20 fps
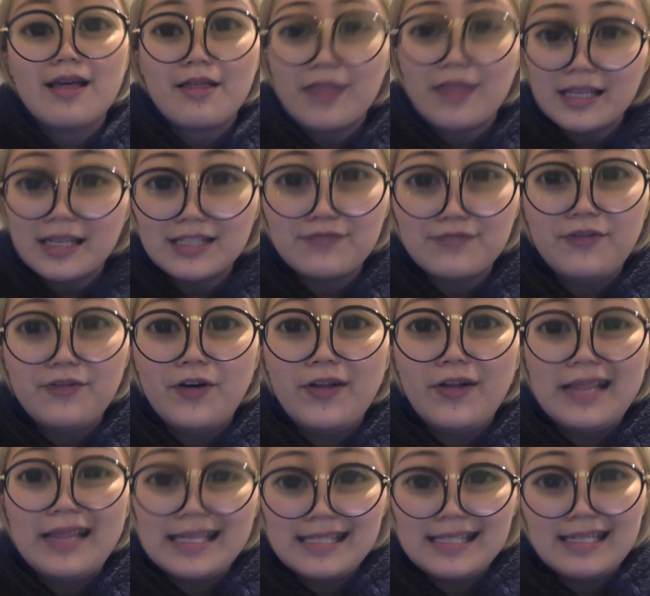Thanks
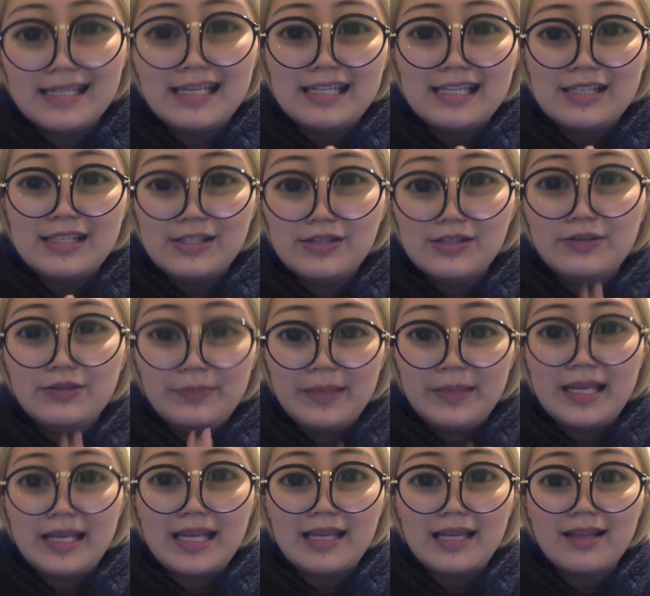for listening to
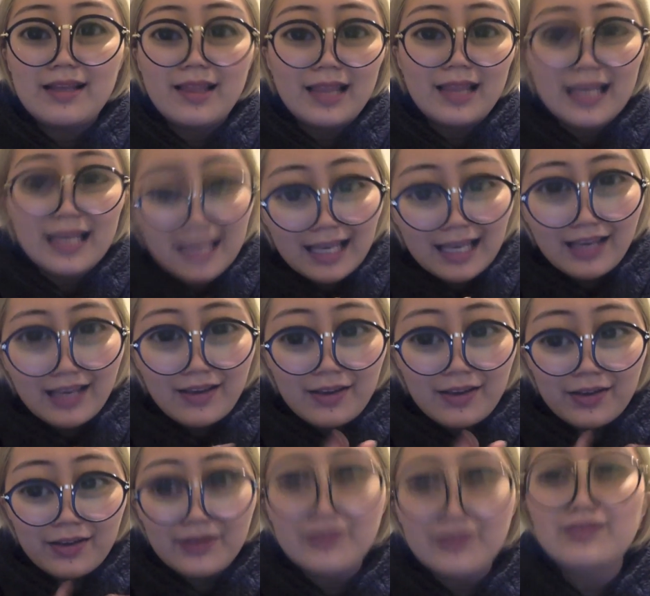me. Thank
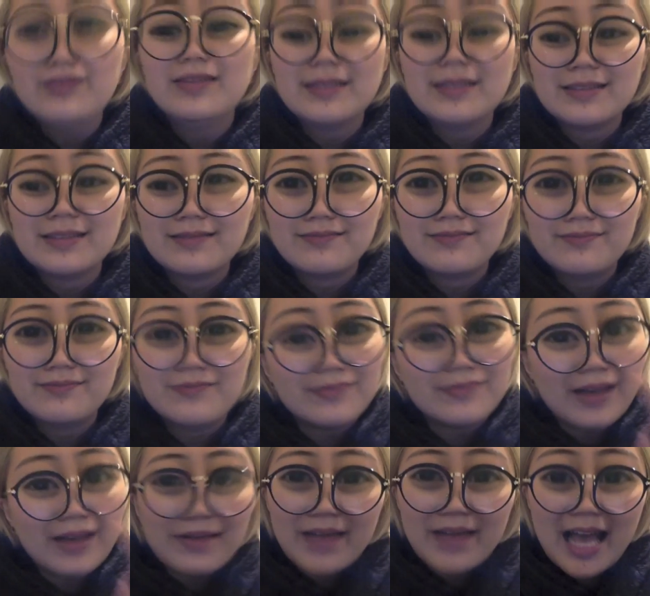you.
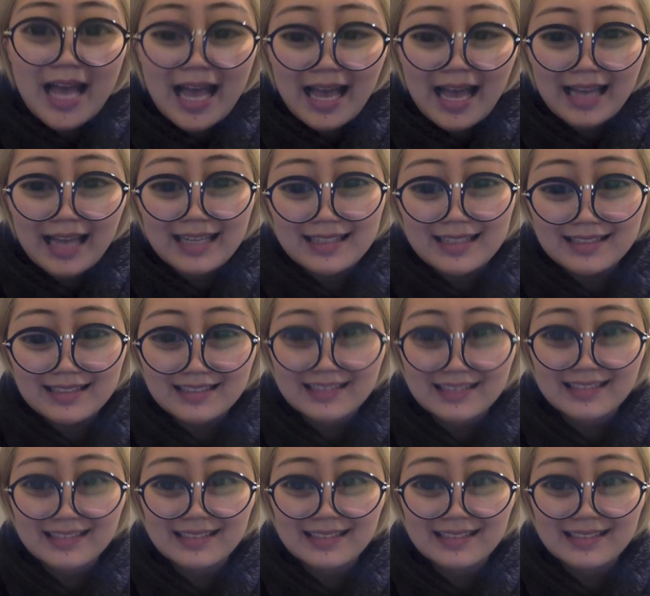Bye bye.